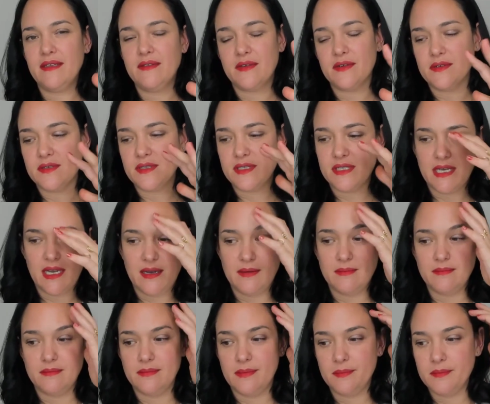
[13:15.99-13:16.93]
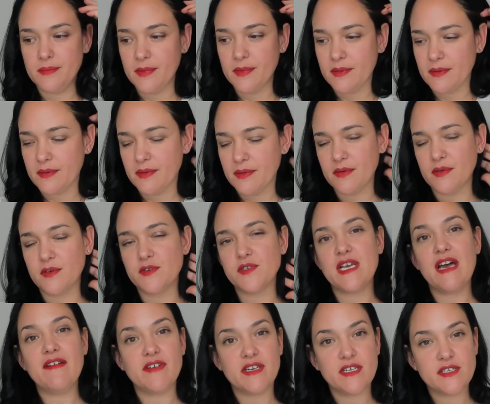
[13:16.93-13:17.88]
There's
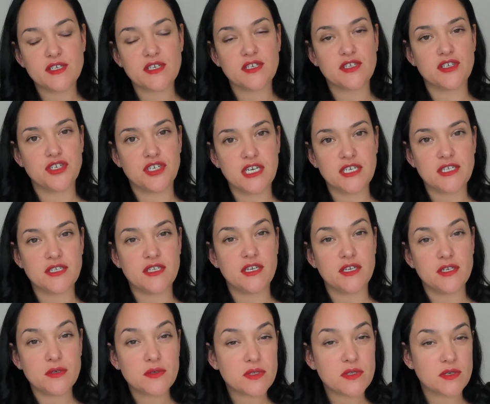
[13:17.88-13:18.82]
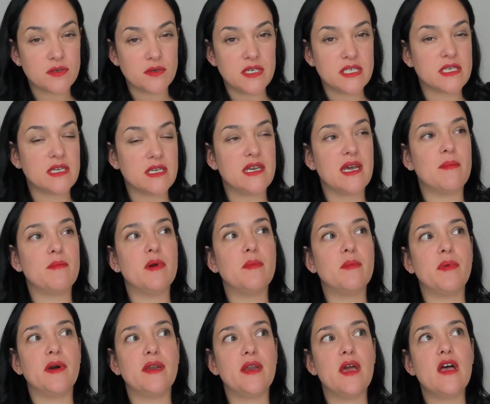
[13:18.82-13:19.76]
evidence to suggest they do decrease in number,
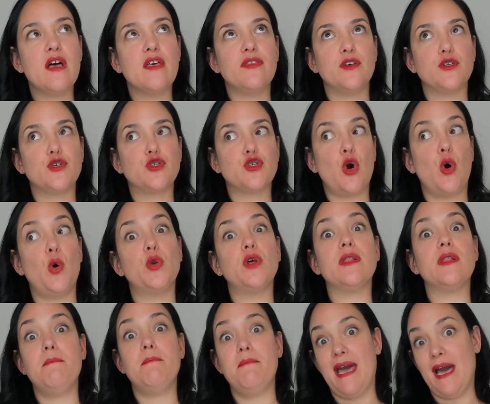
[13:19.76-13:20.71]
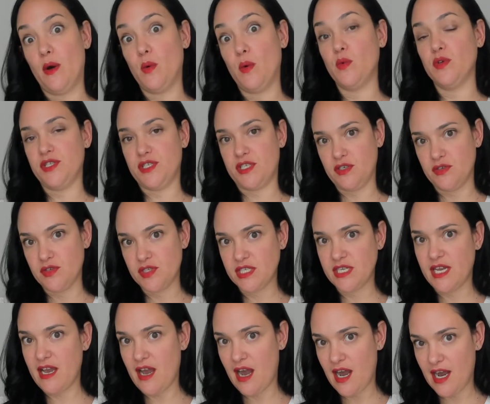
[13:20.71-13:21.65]
but the total amount will still
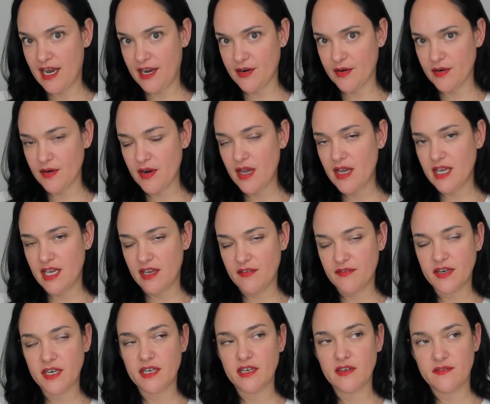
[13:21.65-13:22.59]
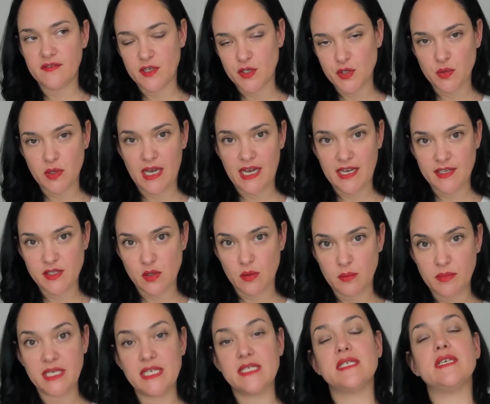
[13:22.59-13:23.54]
stay higher if an individual has
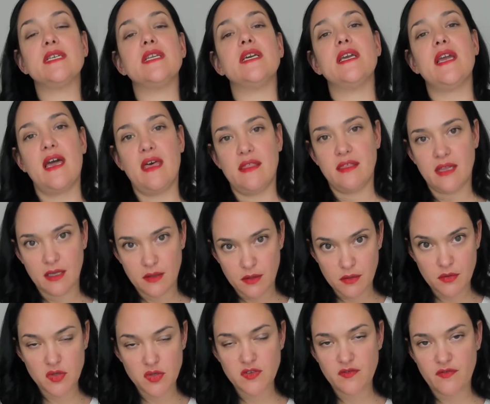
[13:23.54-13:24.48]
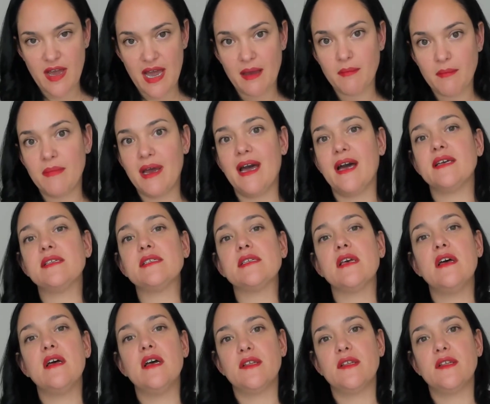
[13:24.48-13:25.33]
obesity and they lose fat mass.